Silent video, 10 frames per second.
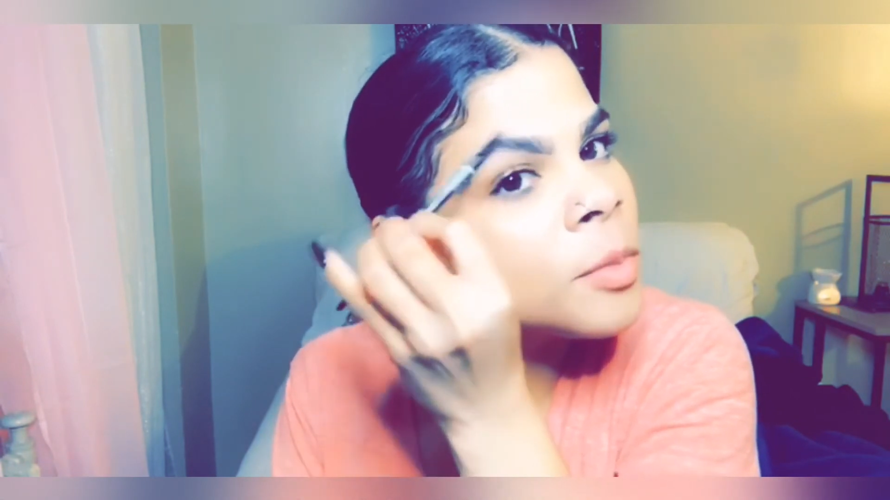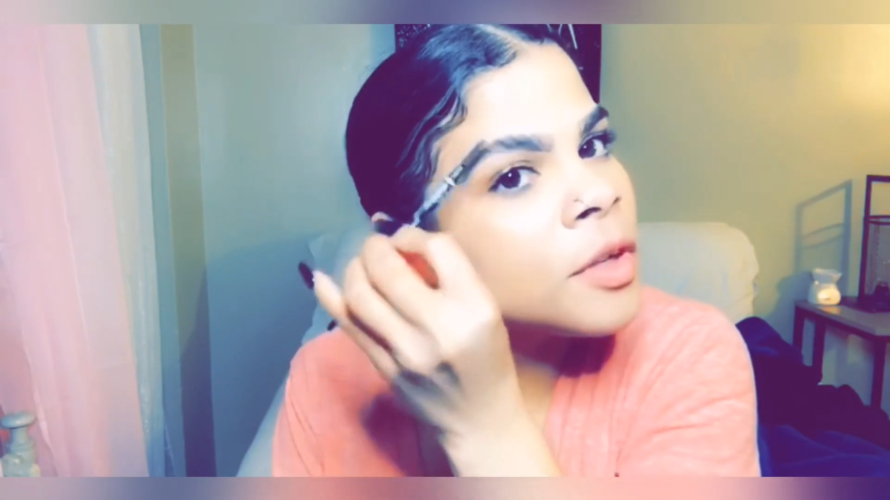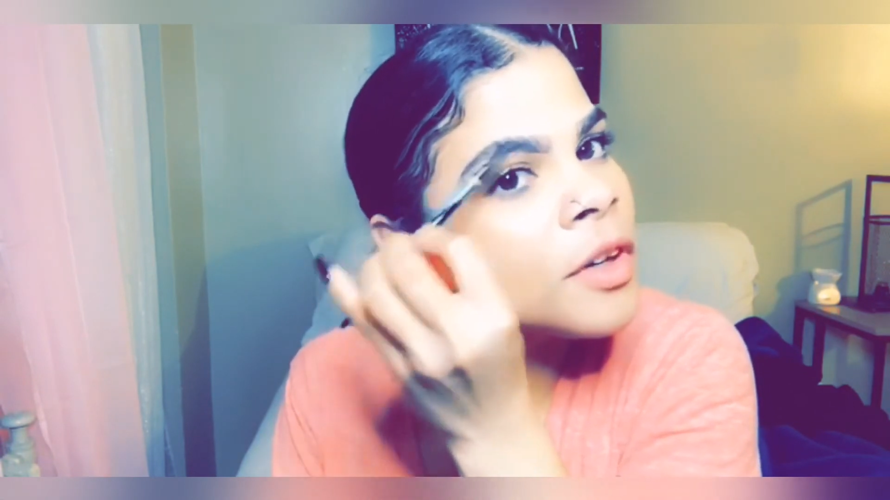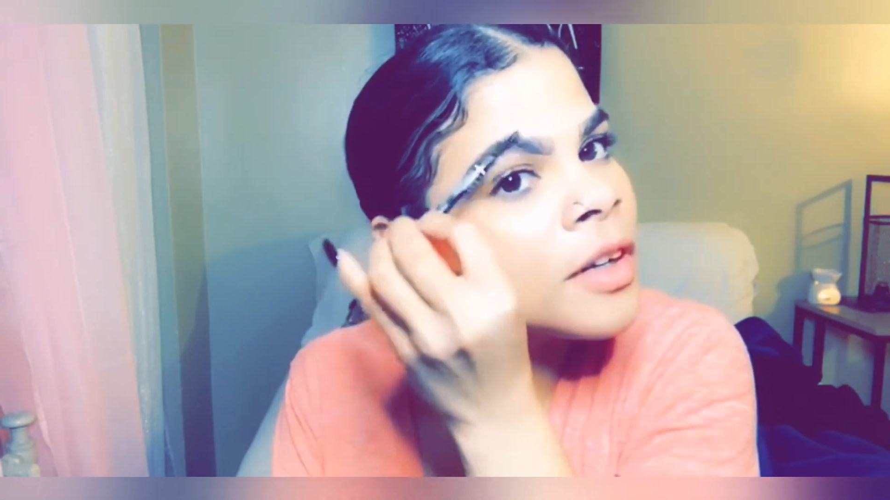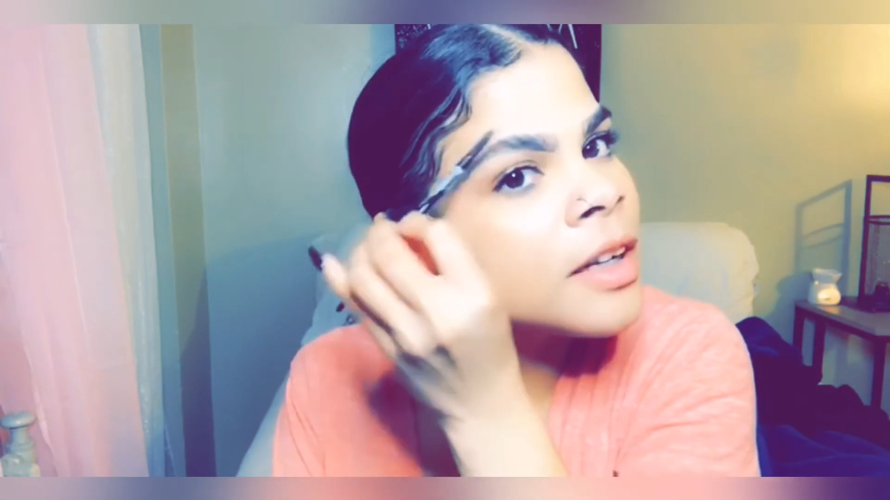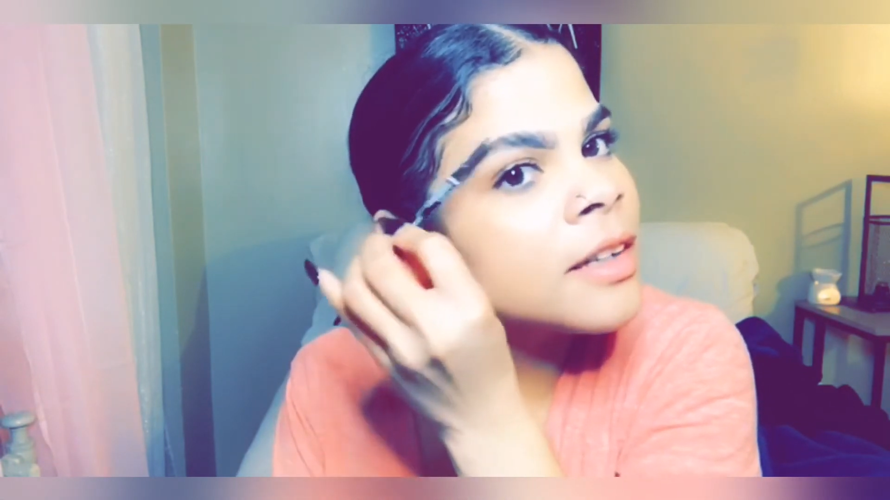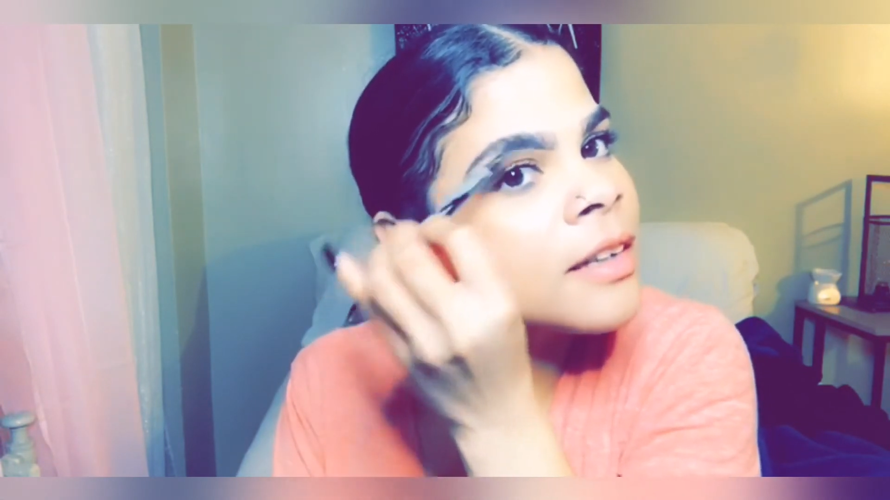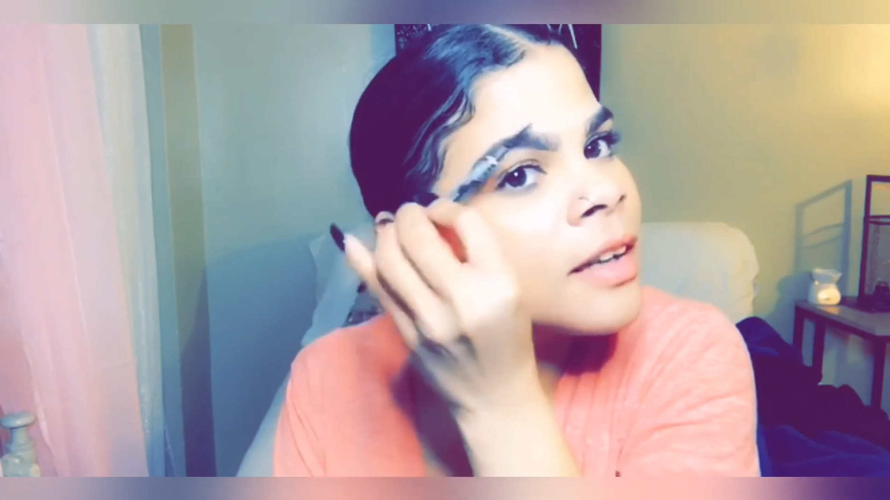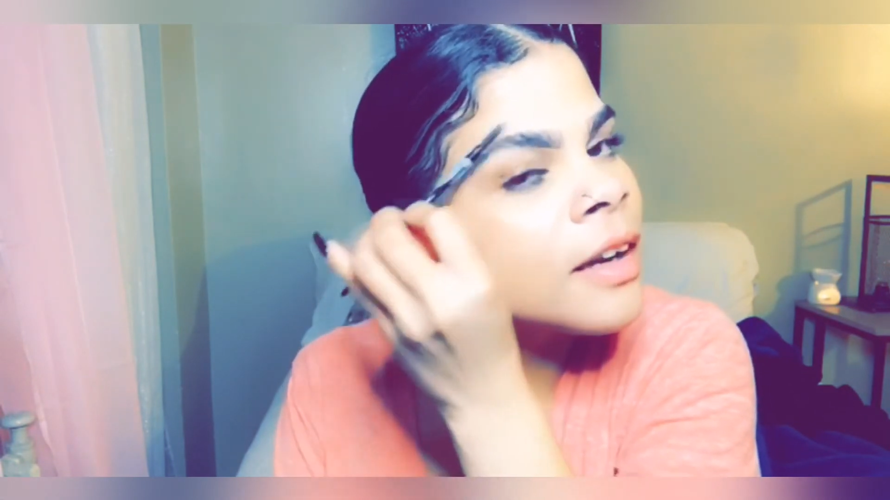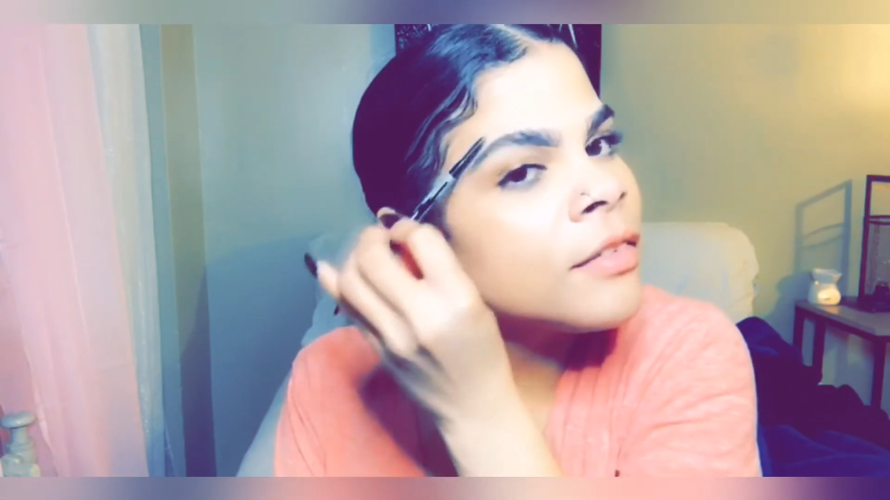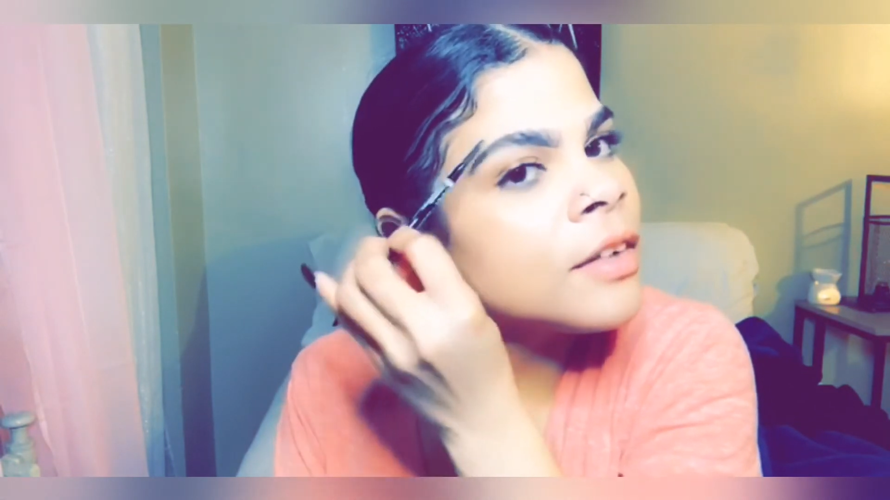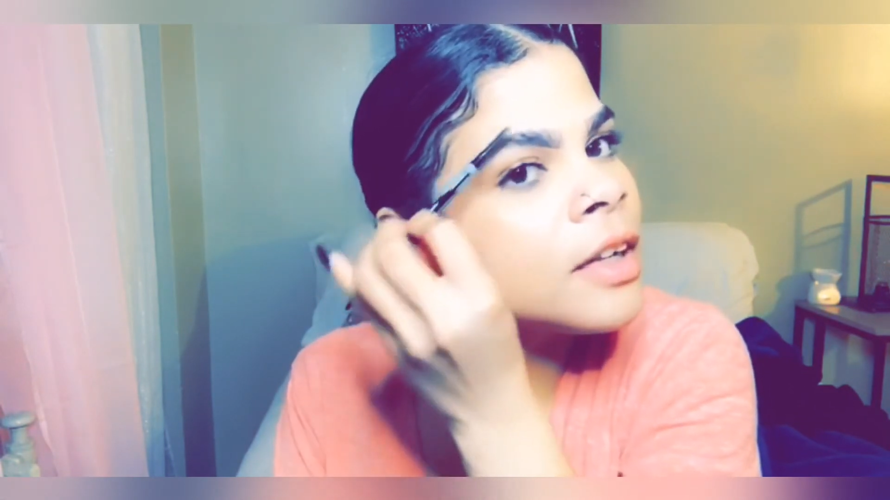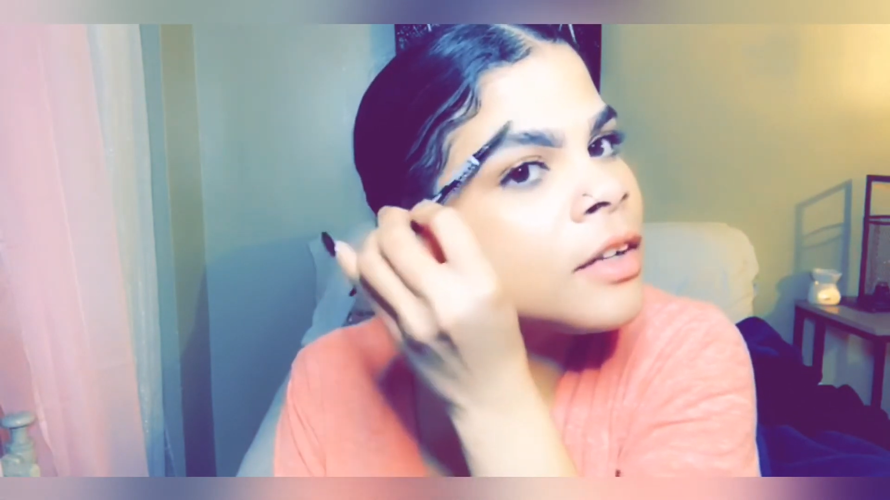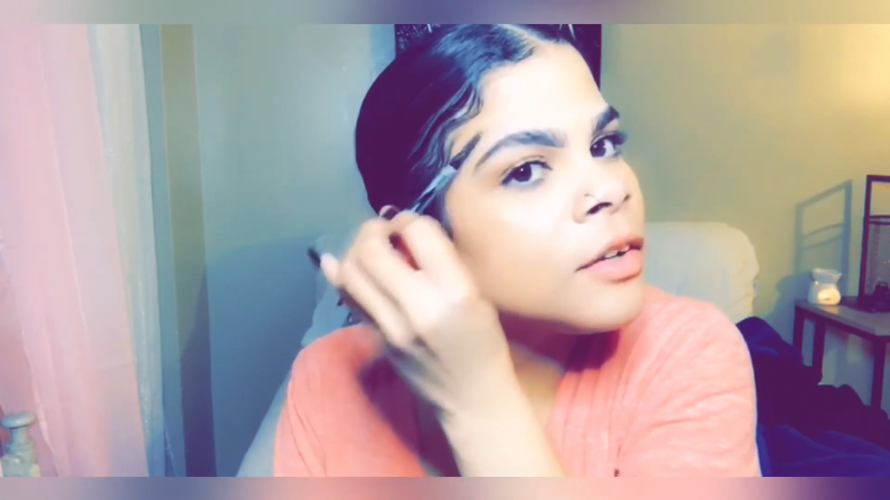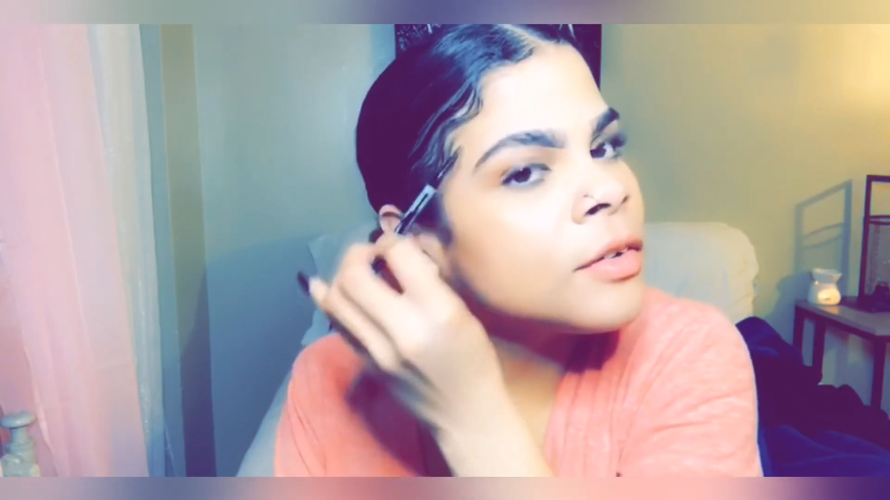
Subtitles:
guys. Like I really don't.